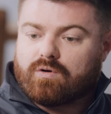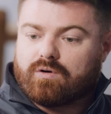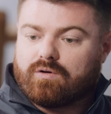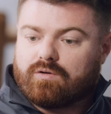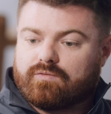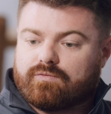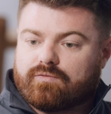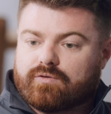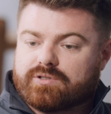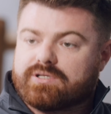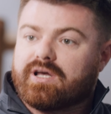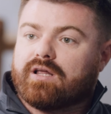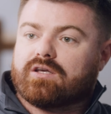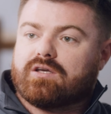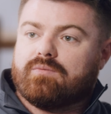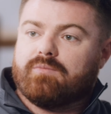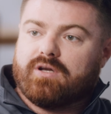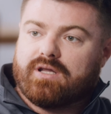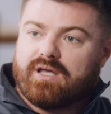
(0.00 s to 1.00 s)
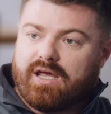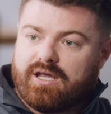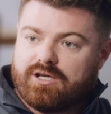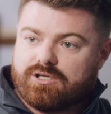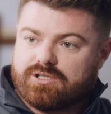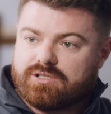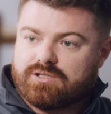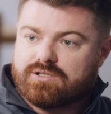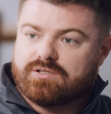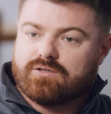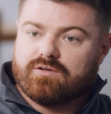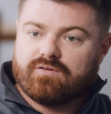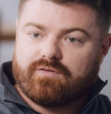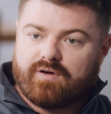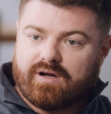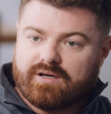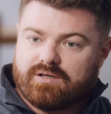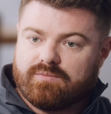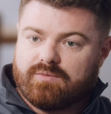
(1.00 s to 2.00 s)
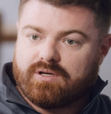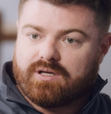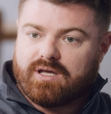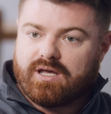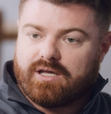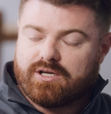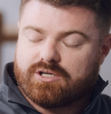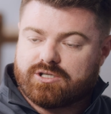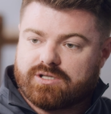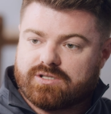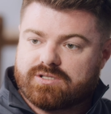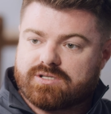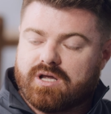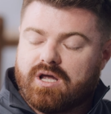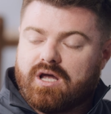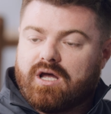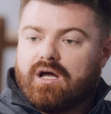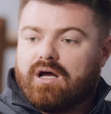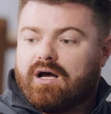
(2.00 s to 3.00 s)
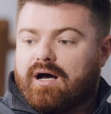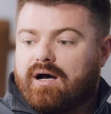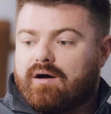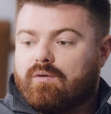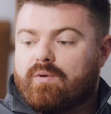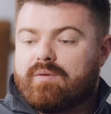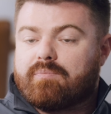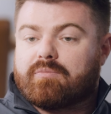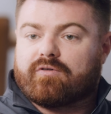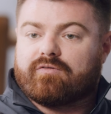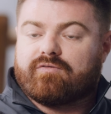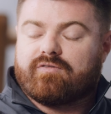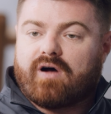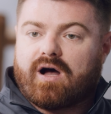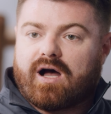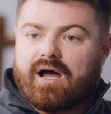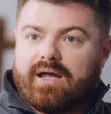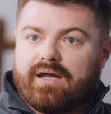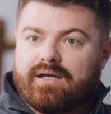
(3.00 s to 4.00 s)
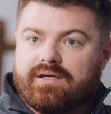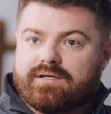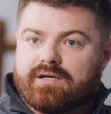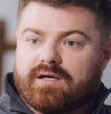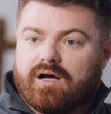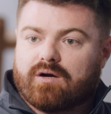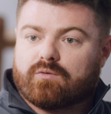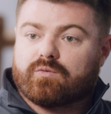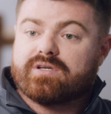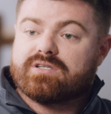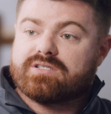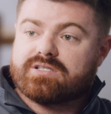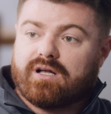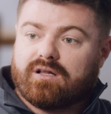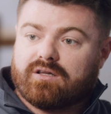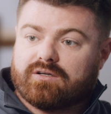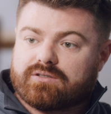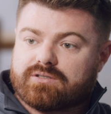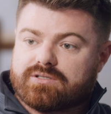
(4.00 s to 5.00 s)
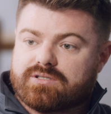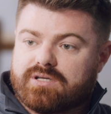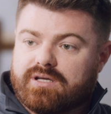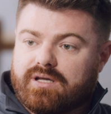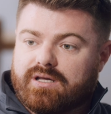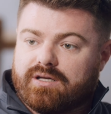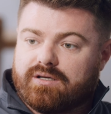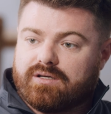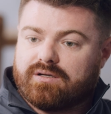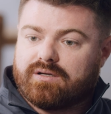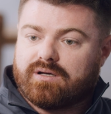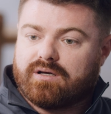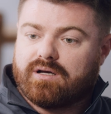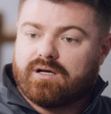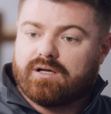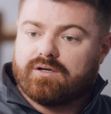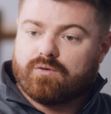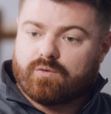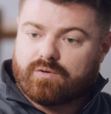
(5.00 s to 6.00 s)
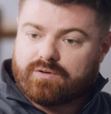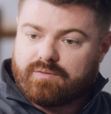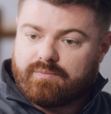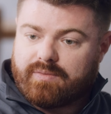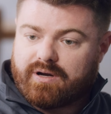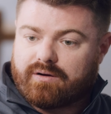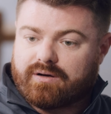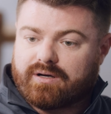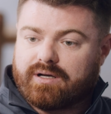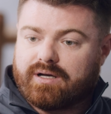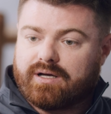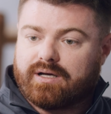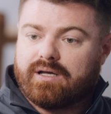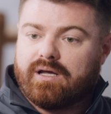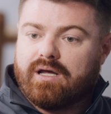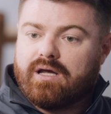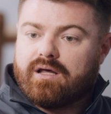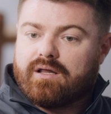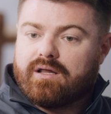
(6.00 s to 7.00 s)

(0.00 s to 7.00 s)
world for telecommunications, unified communications. Uh, we provide uh, resellers in uh, North America